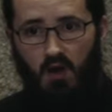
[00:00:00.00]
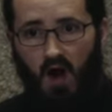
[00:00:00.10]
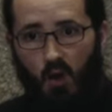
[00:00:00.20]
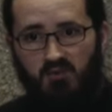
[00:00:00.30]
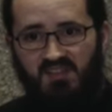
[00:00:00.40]

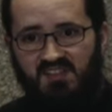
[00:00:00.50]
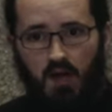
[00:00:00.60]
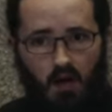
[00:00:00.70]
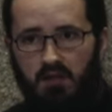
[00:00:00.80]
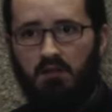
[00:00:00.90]

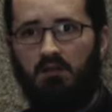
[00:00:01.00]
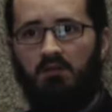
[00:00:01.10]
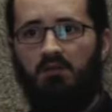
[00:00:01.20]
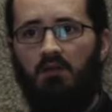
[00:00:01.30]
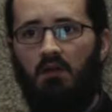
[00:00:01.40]

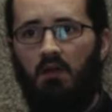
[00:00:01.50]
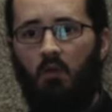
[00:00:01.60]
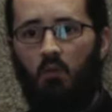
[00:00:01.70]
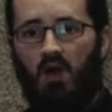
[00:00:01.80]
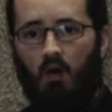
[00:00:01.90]
outsiders.
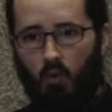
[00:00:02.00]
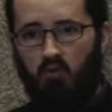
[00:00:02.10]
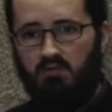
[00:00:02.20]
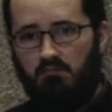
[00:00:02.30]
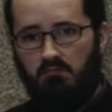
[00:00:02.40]
We are all